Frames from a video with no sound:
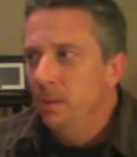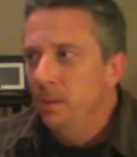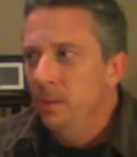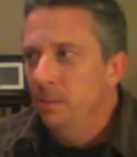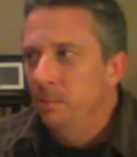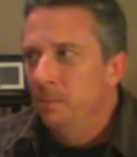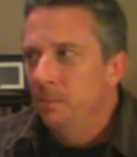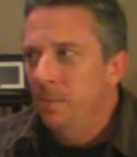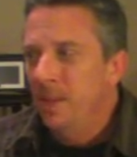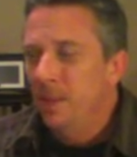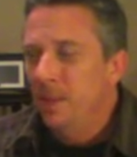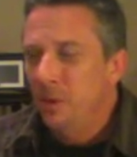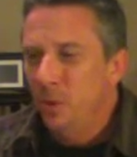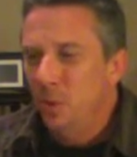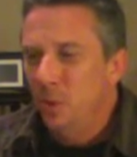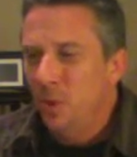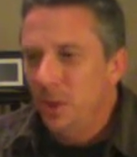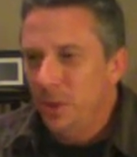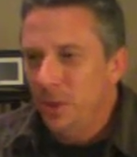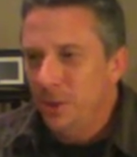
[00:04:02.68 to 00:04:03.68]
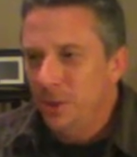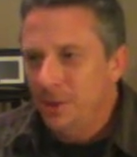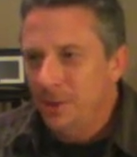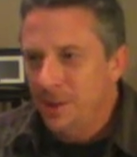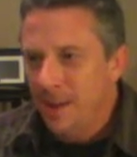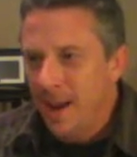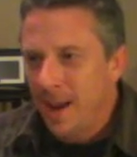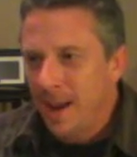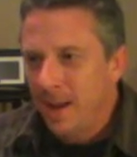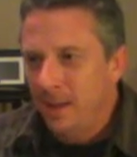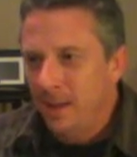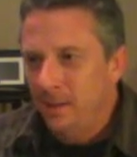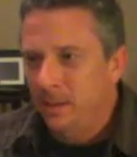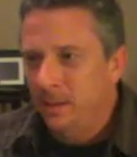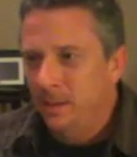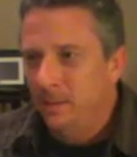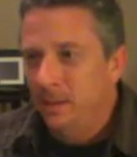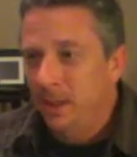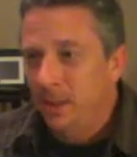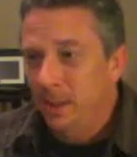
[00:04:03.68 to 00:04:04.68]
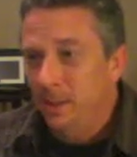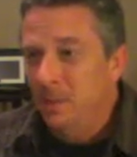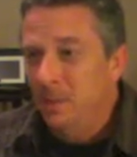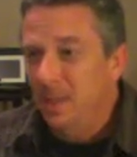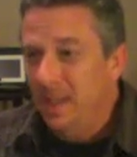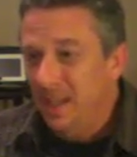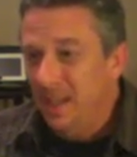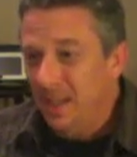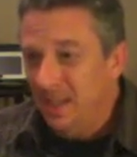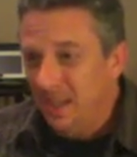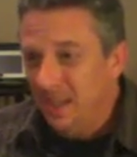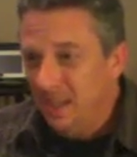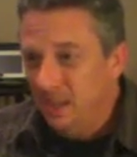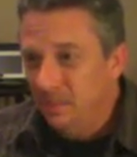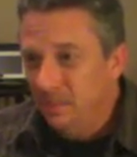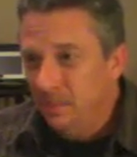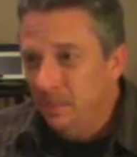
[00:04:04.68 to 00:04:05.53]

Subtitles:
that you will understand in the beginning.